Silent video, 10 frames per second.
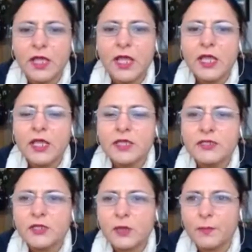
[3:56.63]

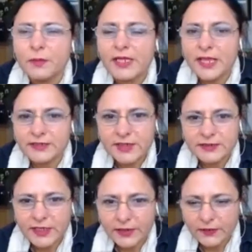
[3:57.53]
So yes, that's the
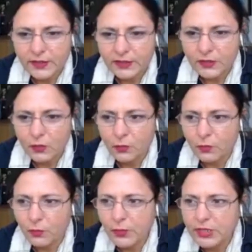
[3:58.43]
other thing.
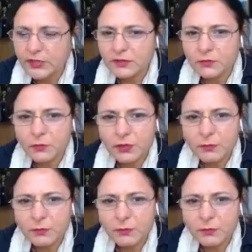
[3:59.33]
We've been